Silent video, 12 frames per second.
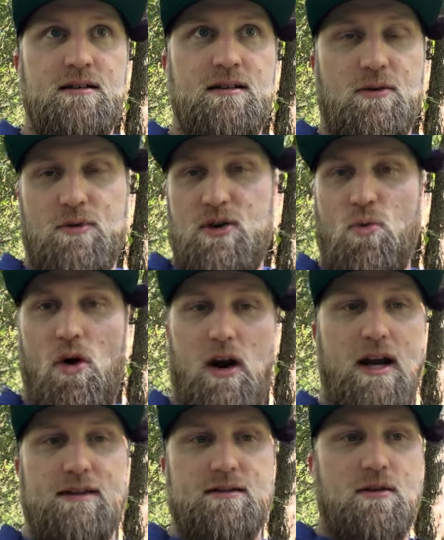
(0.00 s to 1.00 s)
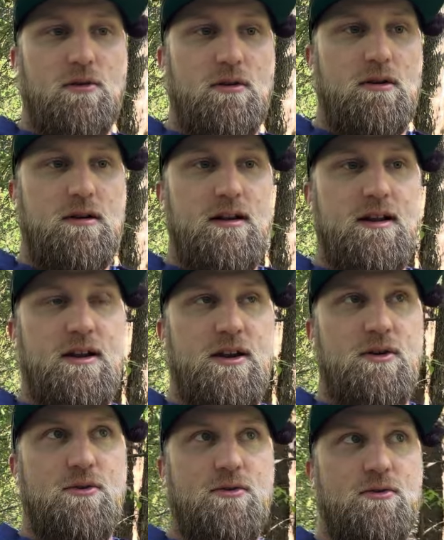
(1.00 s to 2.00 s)
like when you walk in the door, I
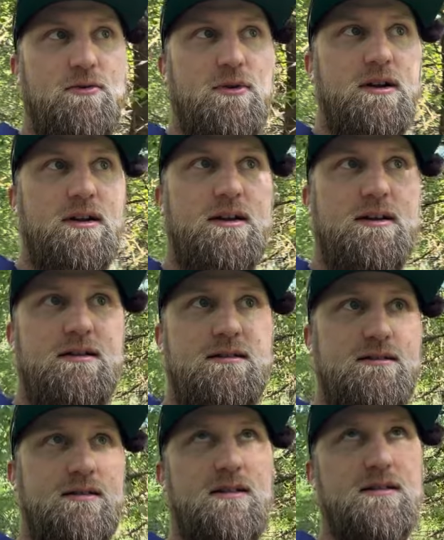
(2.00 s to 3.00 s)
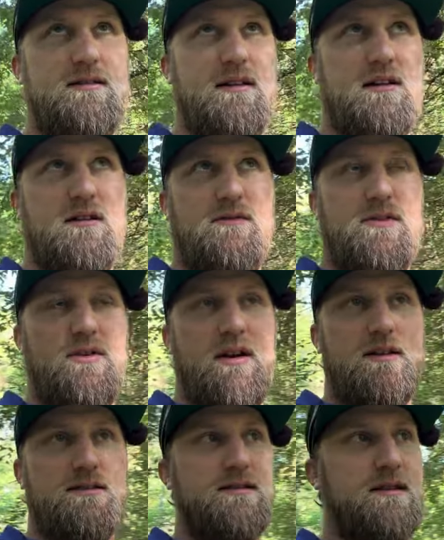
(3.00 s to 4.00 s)
don't know if you
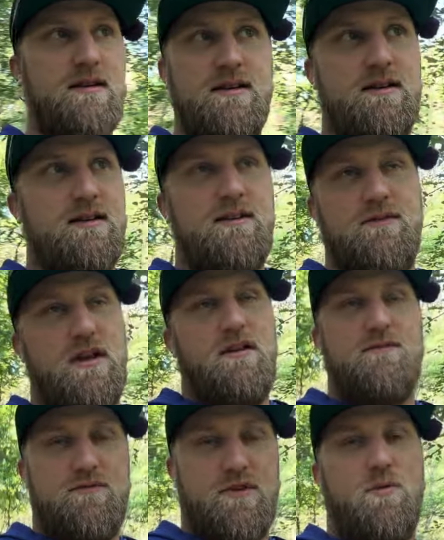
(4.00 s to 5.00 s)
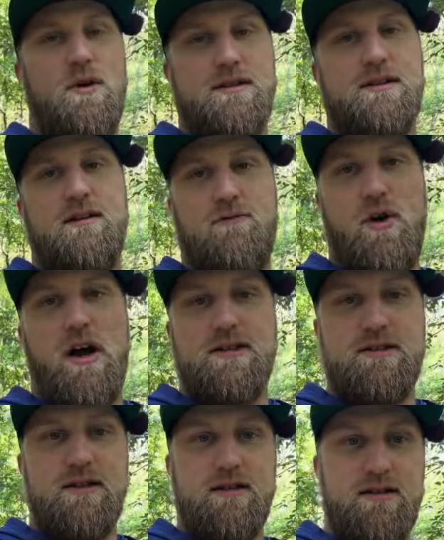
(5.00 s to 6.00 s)
guys, for the ones that have
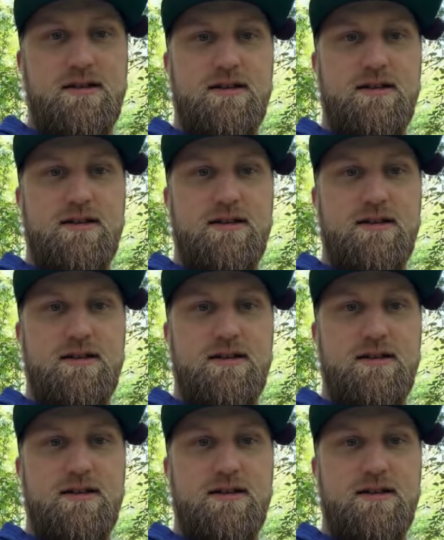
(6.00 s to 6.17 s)
watched the